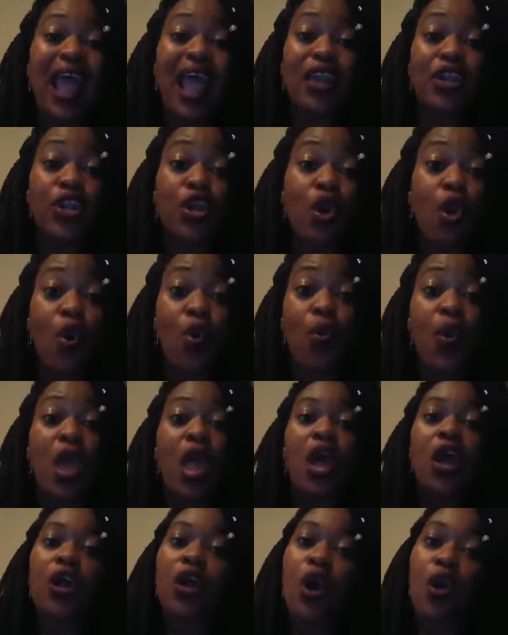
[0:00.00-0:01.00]
I had to go
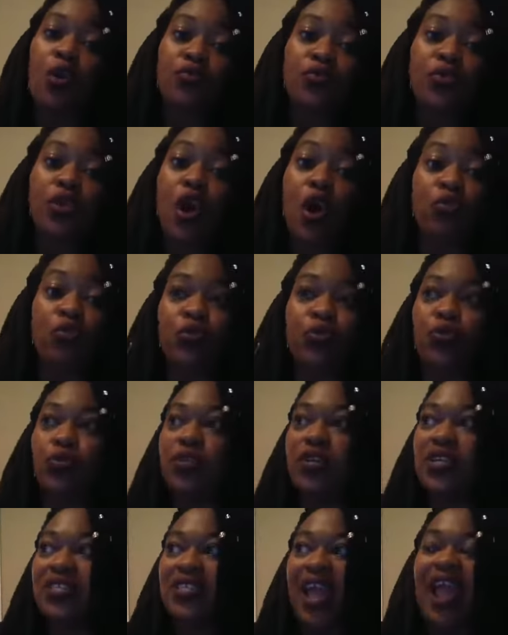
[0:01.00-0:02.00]
through
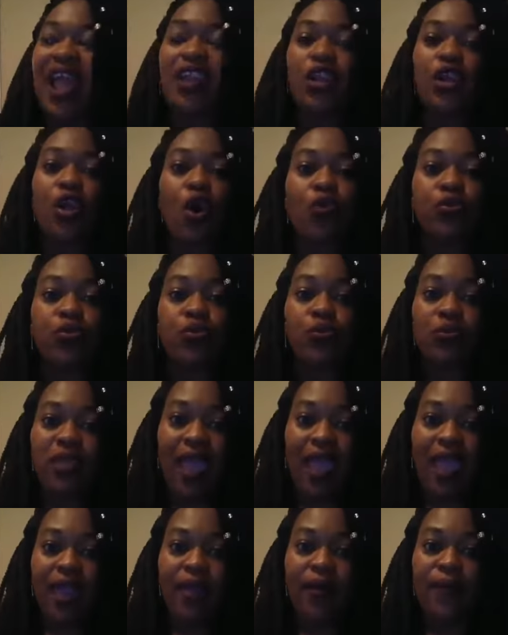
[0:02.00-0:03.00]
this. I had to go through
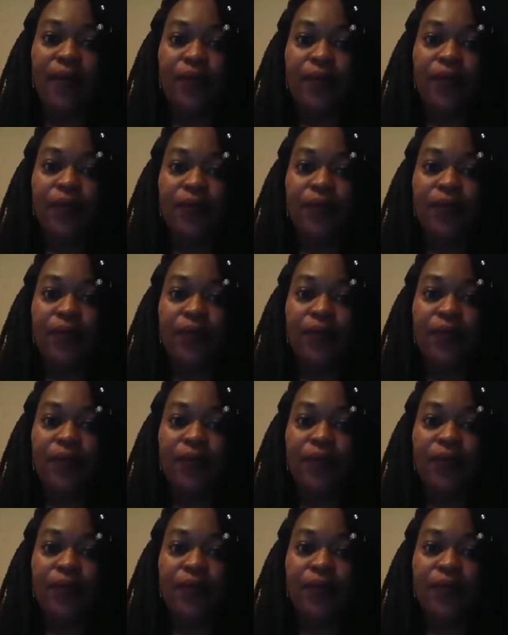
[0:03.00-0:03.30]
that.